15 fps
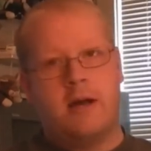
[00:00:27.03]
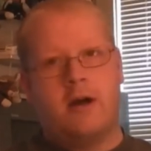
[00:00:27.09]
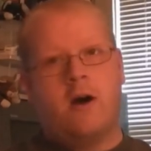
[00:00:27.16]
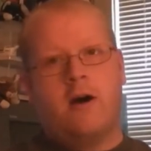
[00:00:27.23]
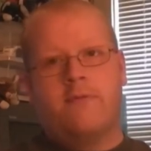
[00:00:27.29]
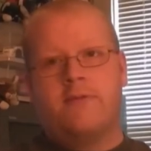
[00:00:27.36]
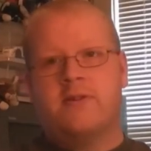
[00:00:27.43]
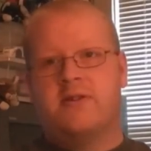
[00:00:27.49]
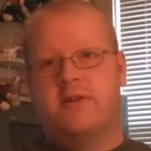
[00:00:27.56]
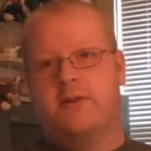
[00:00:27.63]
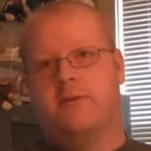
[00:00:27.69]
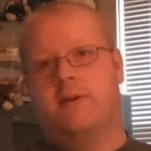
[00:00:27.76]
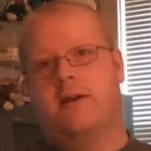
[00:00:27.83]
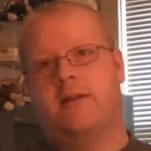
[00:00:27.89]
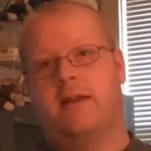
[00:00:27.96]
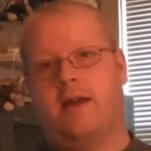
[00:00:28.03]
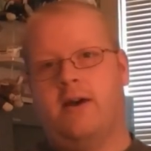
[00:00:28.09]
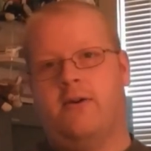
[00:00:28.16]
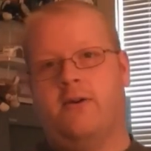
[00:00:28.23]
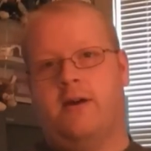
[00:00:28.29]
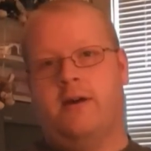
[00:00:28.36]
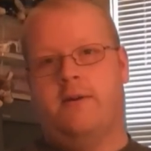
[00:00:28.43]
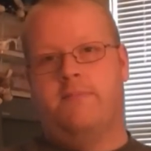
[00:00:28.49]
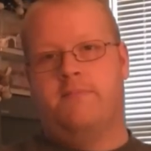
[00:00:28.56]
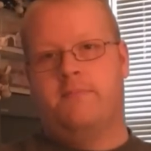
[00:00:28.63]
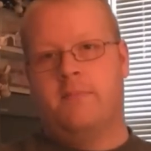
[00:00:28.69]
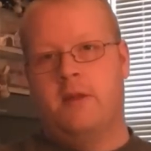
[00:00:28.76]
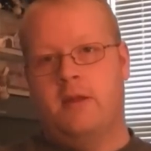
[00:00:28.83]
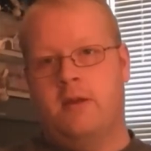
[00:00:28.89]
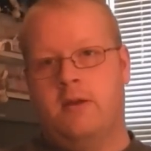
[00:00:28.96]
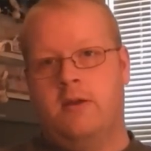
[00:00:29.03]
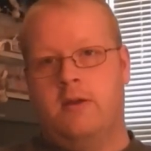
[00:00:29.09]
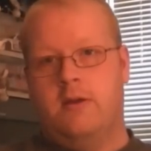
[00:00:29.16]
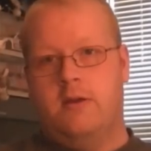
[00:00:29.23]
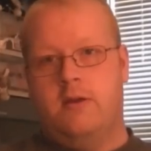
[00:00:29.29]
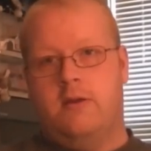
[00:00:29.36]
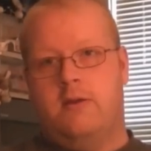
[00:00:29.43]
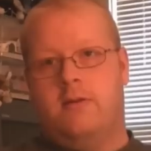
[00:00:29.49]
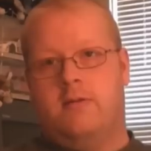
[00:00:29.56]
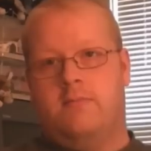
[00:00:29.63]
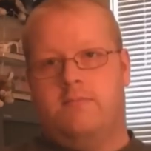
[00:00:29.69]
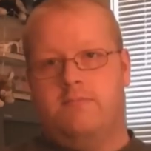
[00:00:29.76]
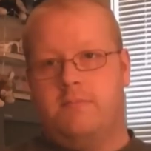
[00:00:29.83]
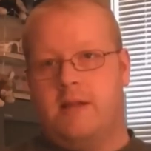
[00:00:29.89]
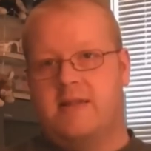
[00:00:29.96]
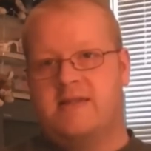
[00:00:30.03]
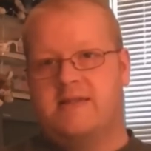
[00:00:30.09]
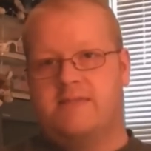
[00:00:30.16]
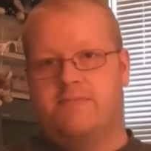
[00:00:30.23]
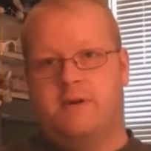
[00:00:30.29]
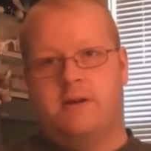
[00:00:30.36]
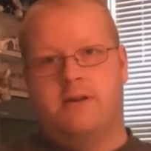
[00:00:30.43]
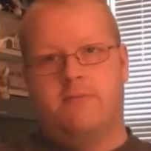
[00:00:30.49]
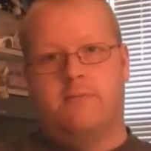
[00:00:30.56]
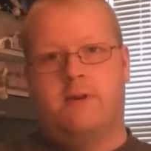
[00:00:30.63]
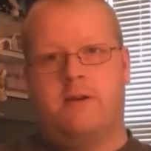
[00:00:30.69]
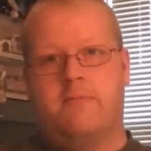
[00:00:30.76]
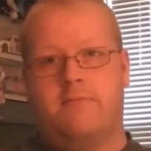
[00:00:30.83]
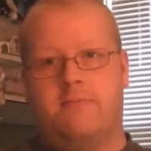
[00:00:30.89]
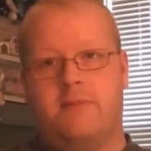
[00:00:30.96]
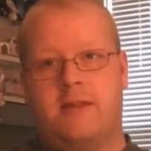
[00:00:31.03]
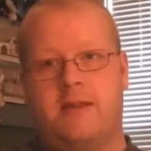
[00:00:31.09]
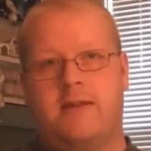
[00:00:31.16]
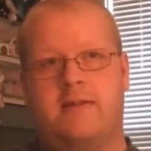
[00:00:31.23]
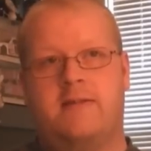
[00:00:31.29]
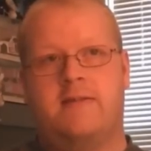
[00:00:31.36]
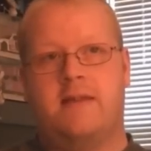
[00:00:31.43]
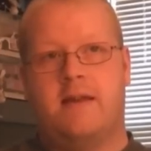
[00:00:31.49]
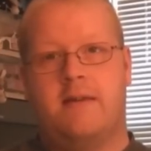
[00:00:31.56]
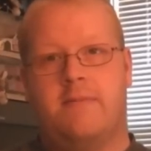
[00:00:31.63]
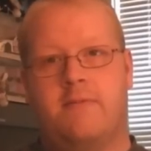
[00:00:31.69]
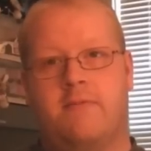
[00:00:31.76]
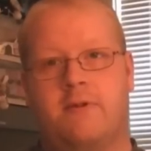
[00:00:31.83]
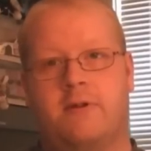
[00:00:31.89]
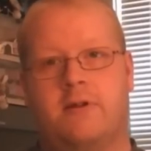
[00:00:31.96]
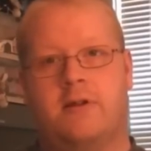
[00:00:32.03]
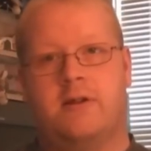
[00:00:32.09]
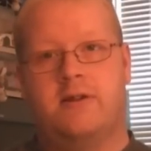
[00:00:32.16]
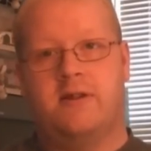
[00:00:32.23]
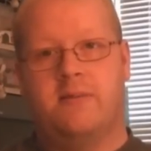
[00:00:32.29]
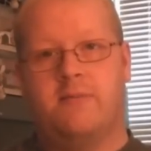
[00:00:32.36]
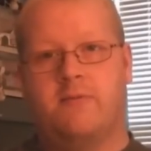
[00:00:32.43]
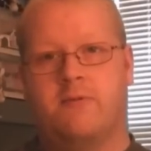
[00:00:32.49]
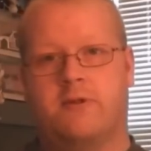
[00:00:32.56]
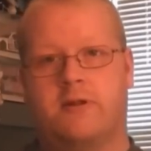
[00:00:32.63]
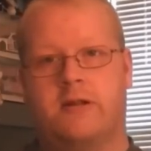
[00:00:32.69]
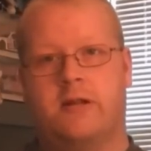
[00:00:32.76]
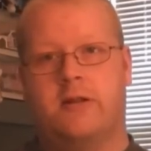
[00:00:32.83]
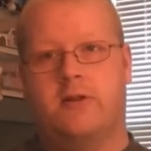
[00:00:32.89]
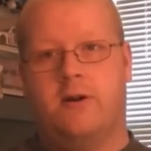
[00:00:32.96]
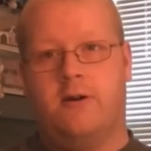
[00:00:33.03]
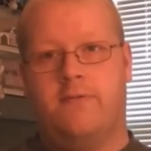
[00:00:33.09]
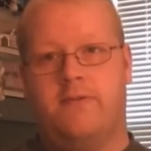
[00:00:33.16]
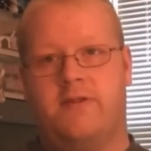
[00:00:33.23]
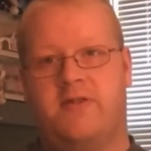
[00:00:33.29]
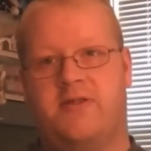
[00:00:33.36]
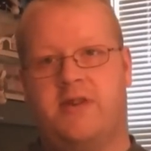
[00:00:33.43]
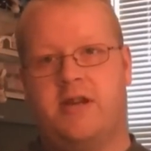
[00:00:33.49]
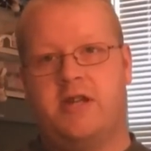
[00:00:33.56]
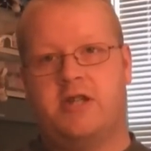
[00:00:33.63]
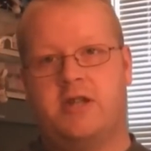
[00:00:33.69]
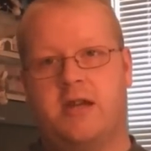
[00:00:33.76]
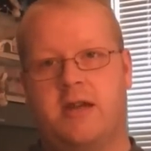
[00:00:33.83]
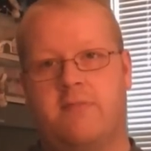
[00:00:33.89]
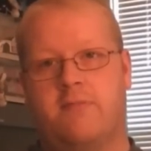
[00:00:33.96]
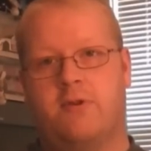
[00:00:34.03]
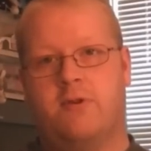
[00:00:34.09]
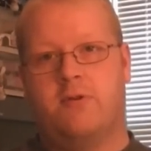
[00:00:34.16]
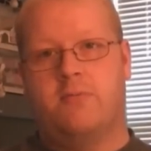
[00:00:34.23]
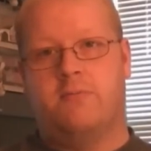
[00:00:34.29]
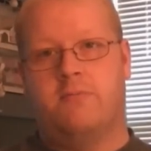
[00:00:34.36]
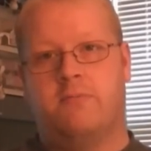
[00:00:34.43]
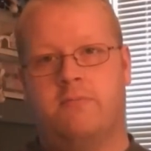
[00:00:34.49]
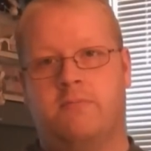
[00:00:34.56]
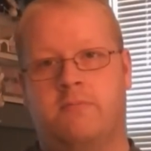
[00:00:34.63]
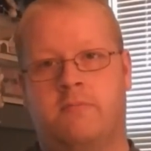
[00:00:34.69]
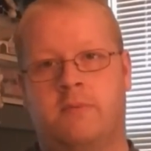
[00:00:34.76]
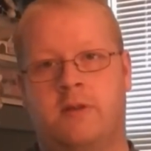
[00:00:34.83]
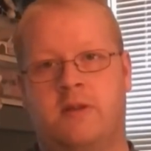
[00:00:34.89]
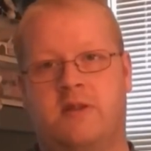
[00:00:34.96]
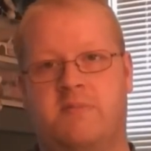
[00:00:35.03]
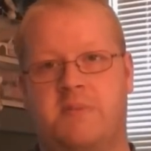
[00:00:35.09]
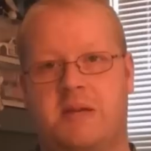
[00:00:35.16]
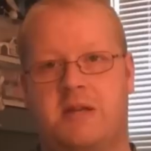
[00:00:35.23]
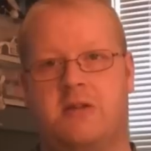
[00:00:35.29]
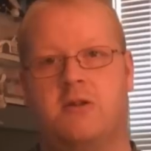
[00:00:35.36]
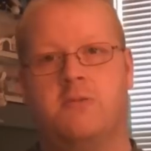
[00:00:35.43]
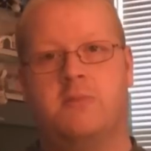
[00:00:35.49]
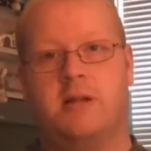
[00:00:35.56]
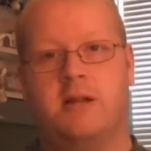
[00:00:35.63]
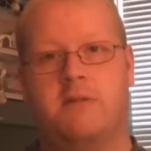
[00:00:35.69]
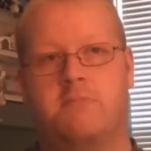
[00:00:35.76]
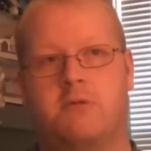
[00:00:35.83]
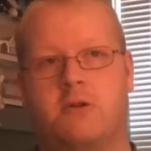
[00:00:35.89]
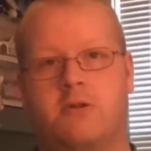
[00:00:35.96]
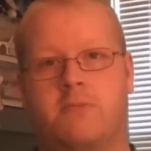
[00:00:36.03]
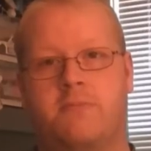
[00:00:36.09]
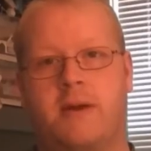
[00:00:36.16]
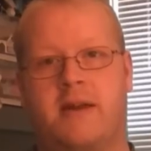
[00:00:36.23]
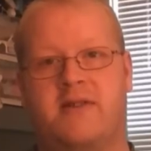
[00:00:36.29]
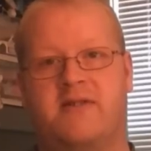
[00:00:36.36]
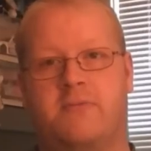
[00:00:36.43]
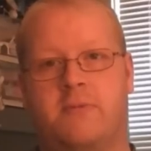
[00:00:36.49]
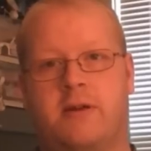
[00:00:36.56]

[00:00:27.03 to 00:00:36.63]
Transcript: my office here right now. That's one of the main things that I've been working on. I've been working on office/game room. As many of you know, my late brother passed